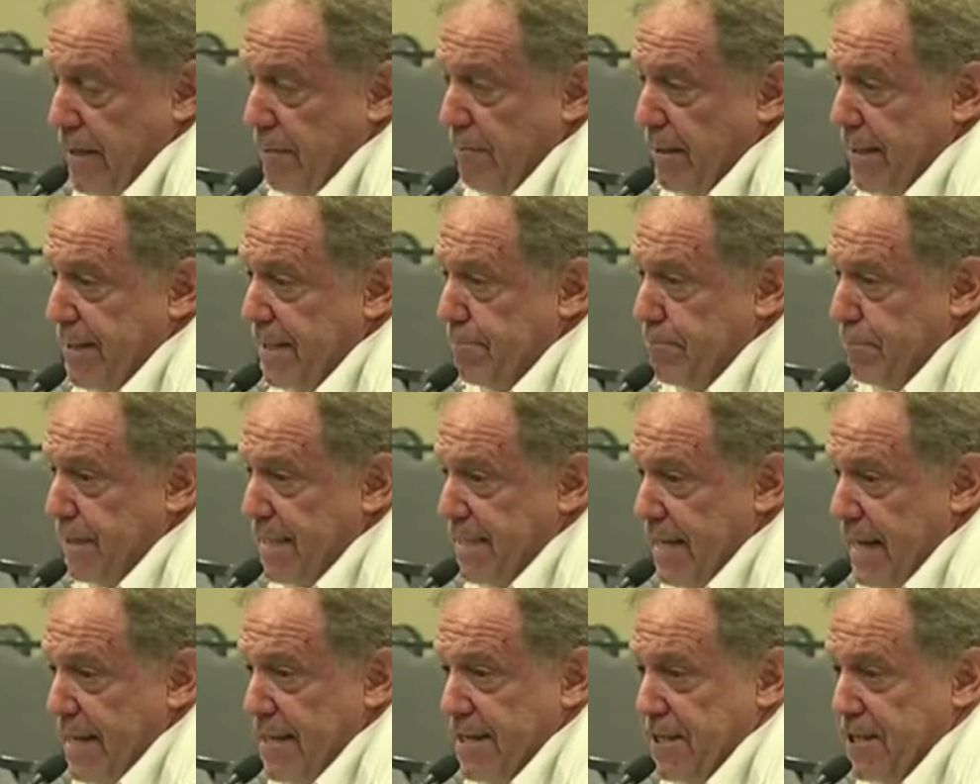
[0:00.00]
But the
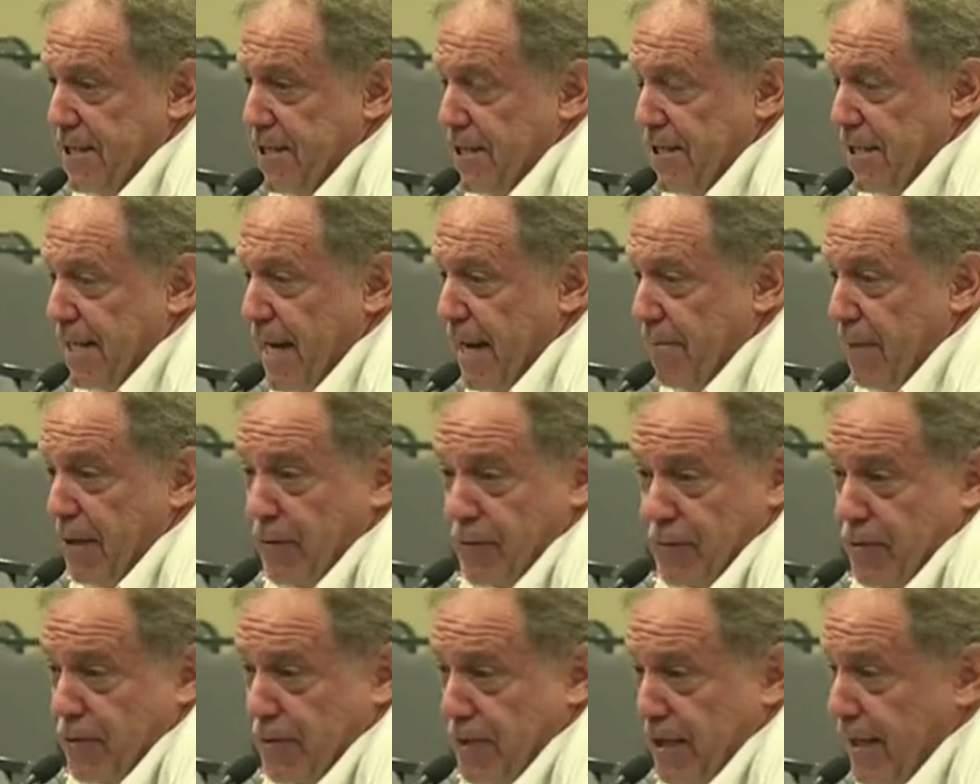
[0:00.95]
percentages coming
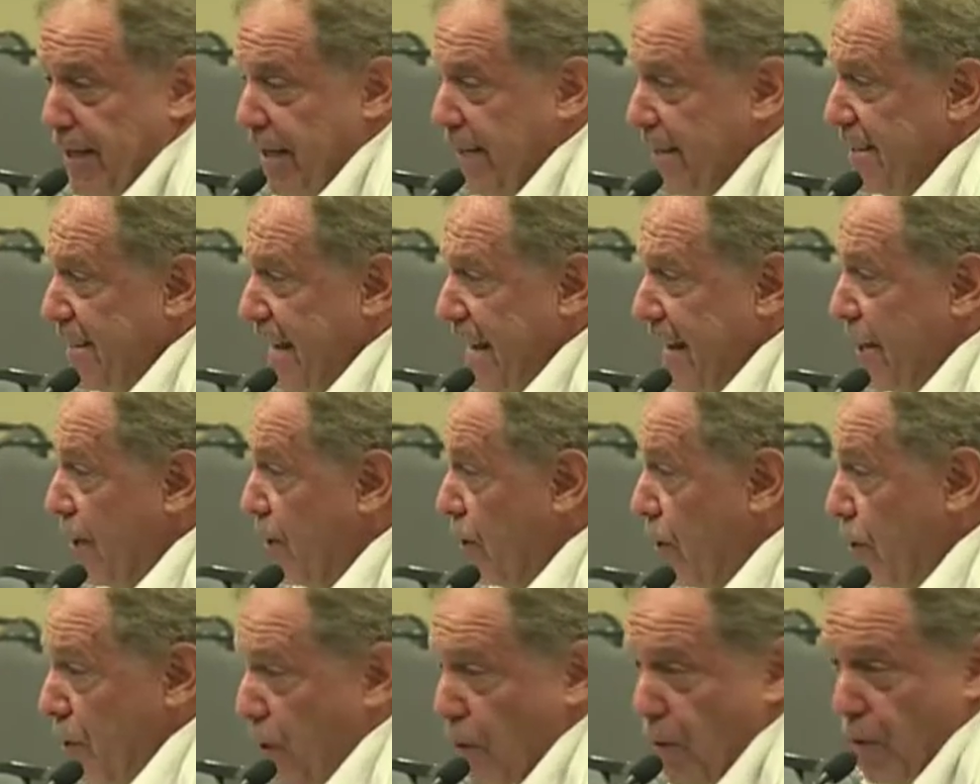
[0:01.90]
through to year 10 in
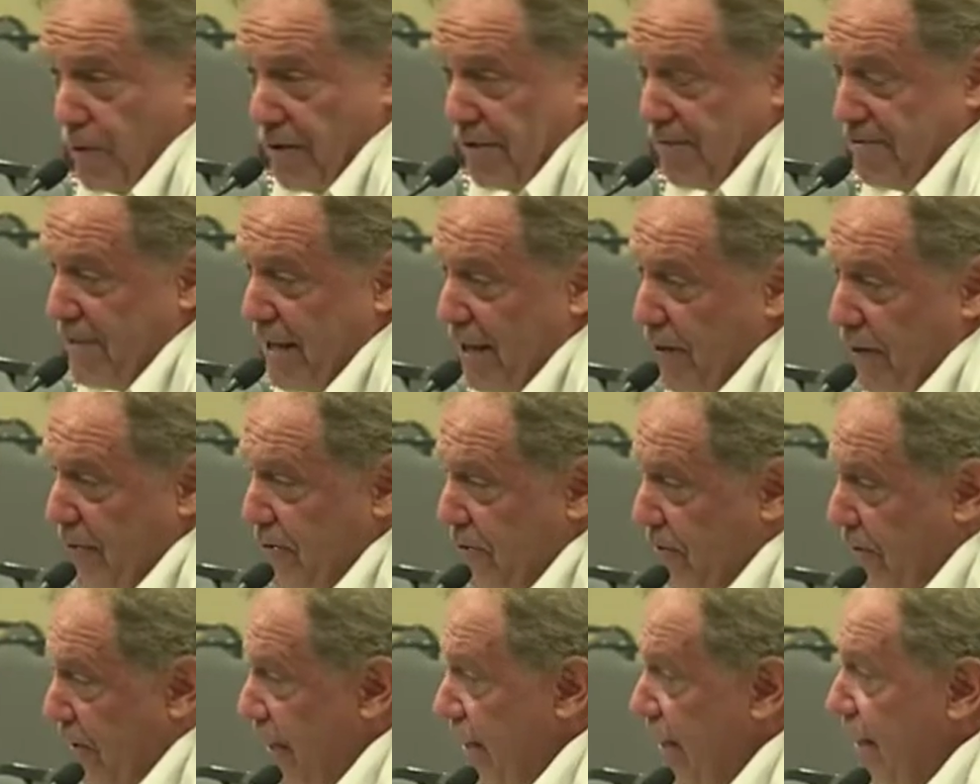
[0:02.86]
the Northern
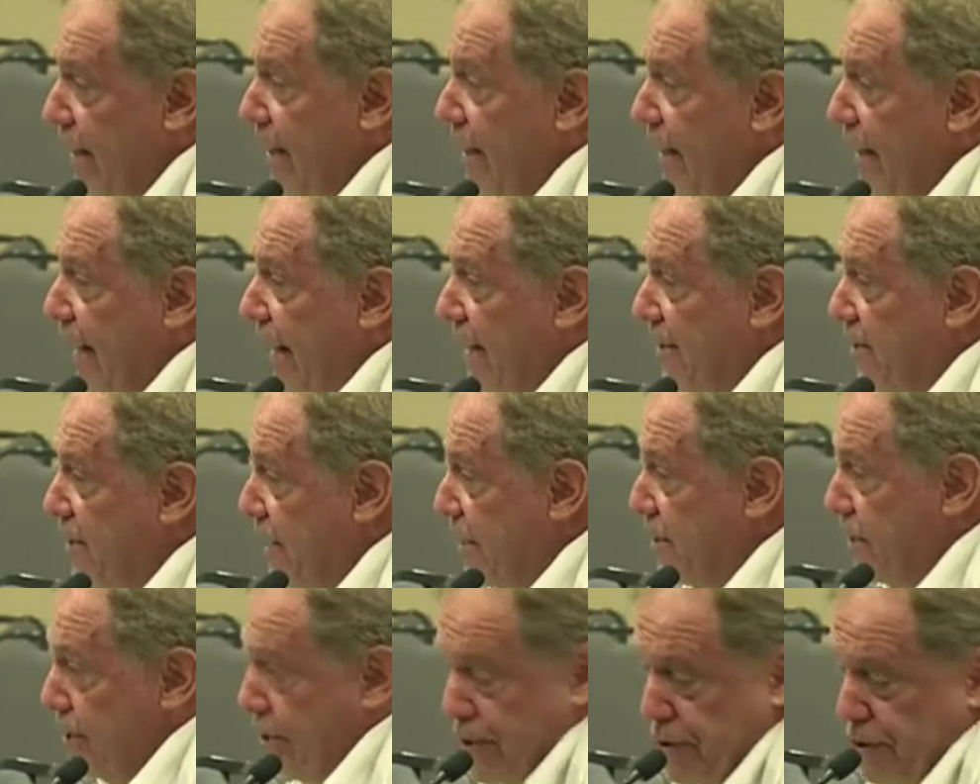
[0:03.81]
Territory,
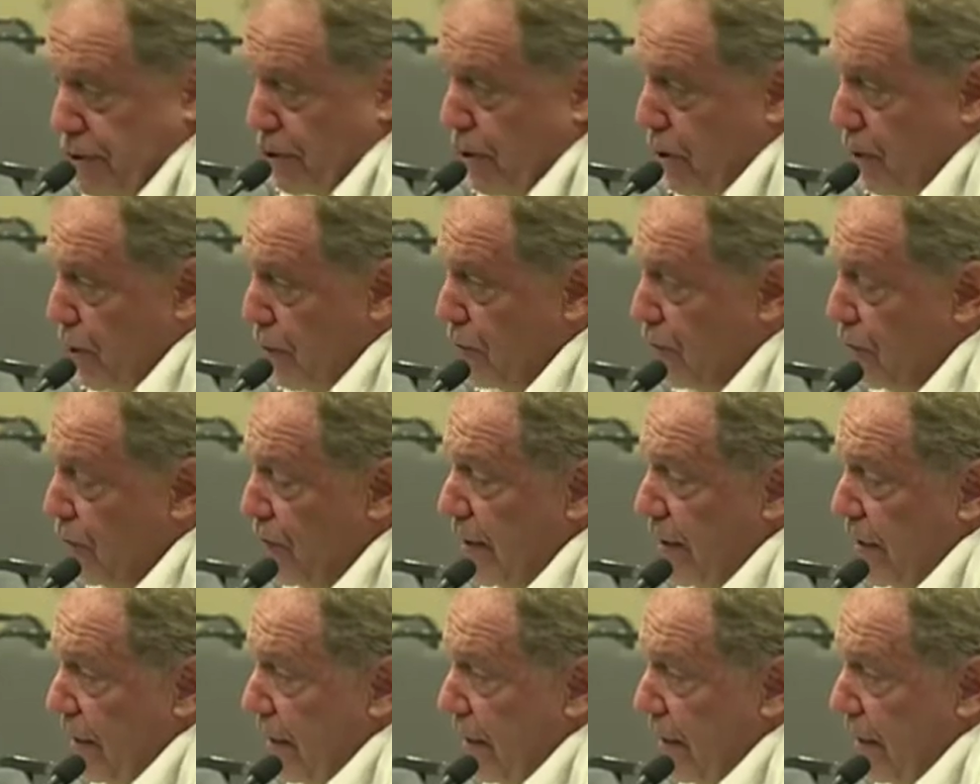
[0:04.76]
Indigenous schools,